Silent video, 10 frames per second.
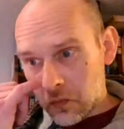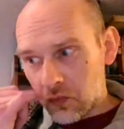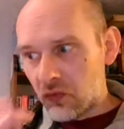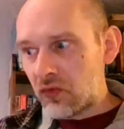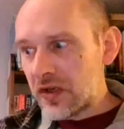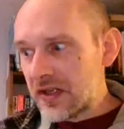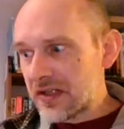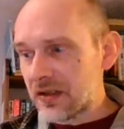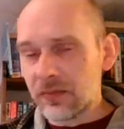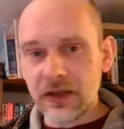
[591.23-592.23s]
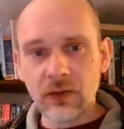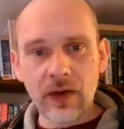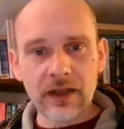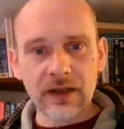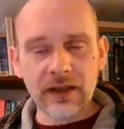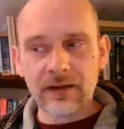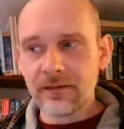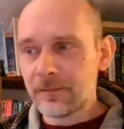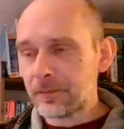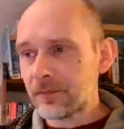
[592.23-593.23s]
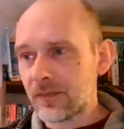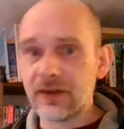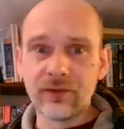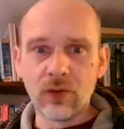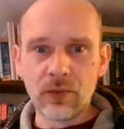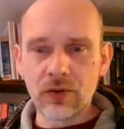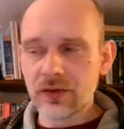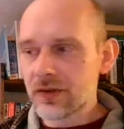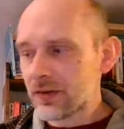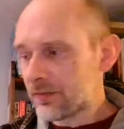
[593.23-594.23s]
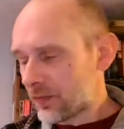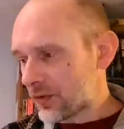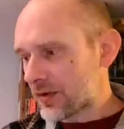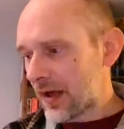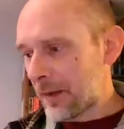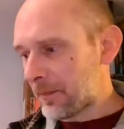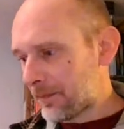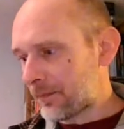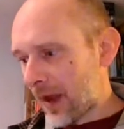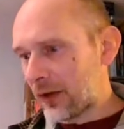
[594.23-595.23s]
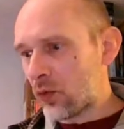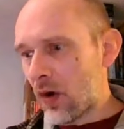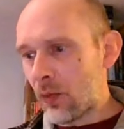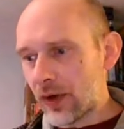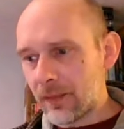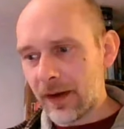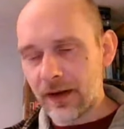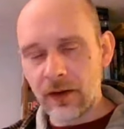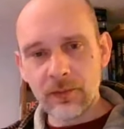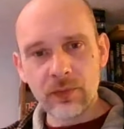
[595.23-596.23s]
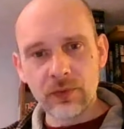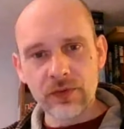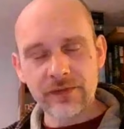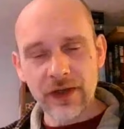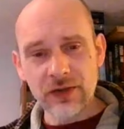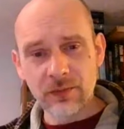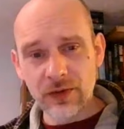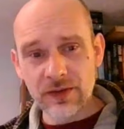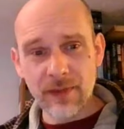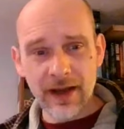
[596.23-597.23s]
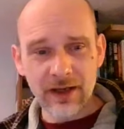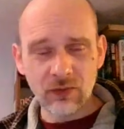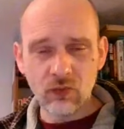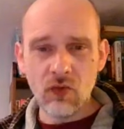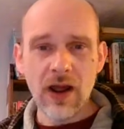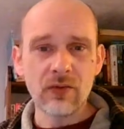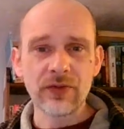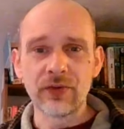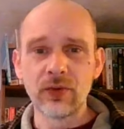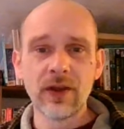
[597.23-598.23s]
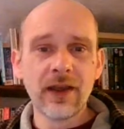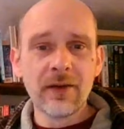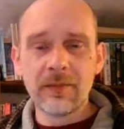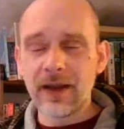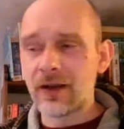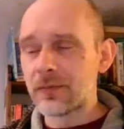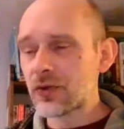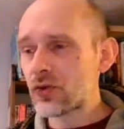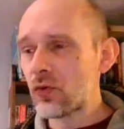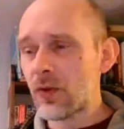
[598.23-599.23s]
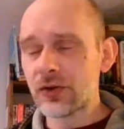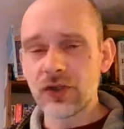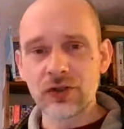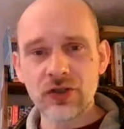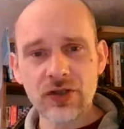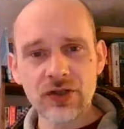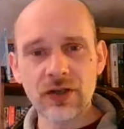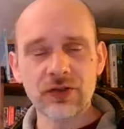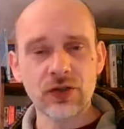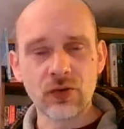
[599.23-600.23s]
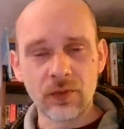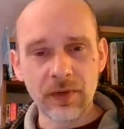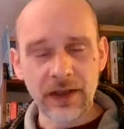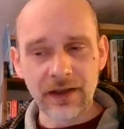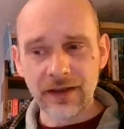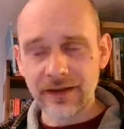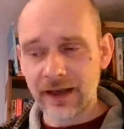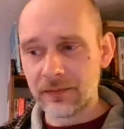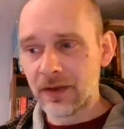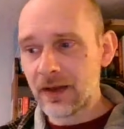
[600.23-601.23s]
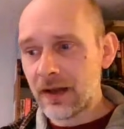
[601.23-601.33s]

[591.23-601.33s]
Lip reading: reasonably quickly for books, because I know what I want to pick up with those fiction ones, but I can rattle through, pick up so much in such a short period of time,